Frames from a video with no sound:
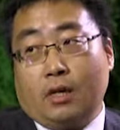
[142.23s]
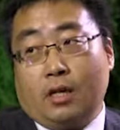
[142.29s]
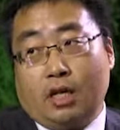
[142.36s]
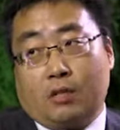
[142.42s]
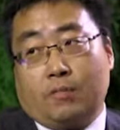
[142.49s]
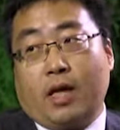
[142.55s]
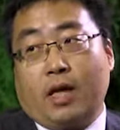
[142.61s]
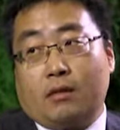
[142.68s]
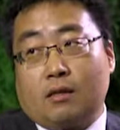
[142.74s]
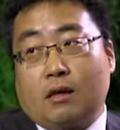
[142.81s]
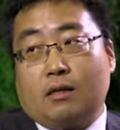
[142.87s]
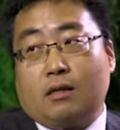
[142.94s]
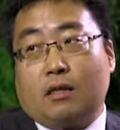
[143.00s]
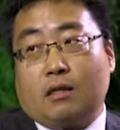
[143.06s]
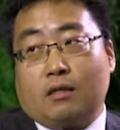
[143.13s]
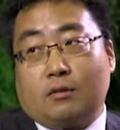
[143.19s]
expense
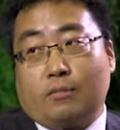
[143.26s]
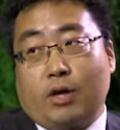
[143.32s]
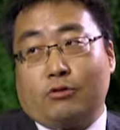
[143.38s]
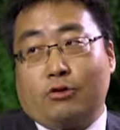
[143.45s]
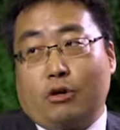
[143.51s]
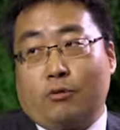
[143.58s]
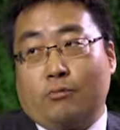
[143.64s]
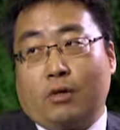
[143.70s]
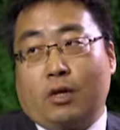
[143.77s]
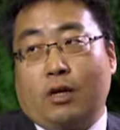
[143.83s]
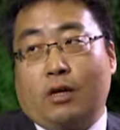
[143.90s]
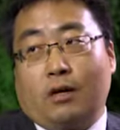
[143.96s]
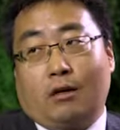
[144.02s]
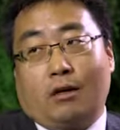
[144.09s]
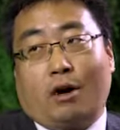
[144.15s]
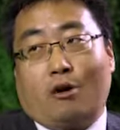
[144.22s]
on the spectrum
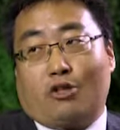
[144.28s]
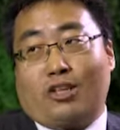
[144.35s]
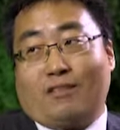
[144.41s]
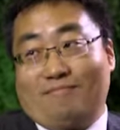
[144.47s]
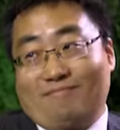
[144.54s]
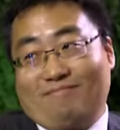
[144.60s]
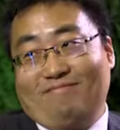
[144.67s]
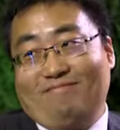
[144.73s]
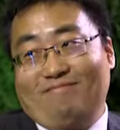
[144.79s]
auction.